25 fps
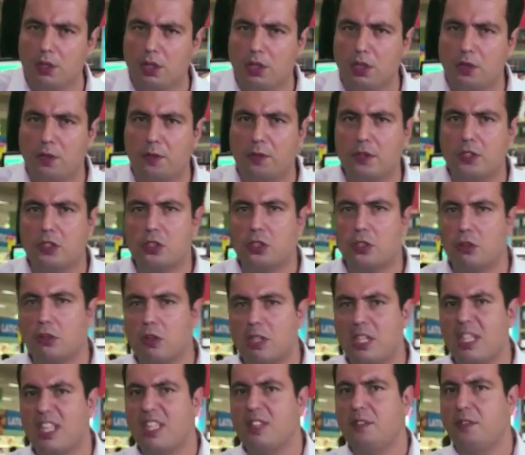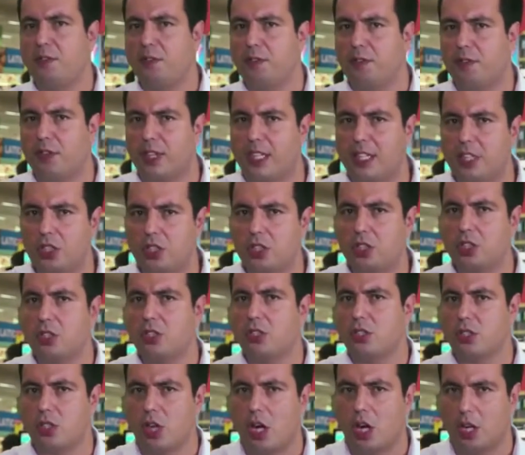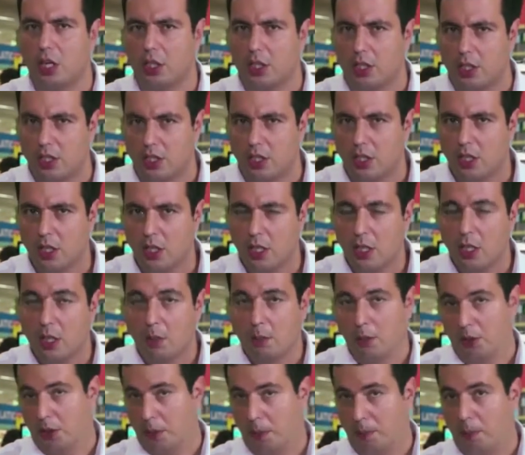the official inflation target. But the